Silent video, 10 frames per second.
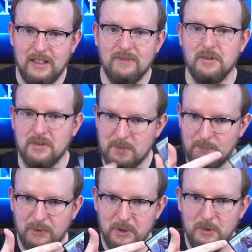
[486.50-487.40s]
Even though there's
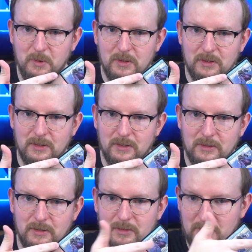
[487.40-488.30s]
blue
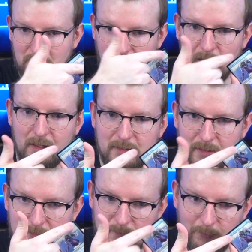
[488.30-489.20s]
on
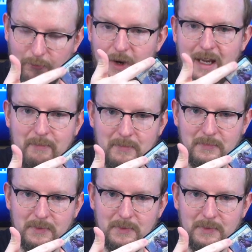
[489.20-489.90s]
the frame,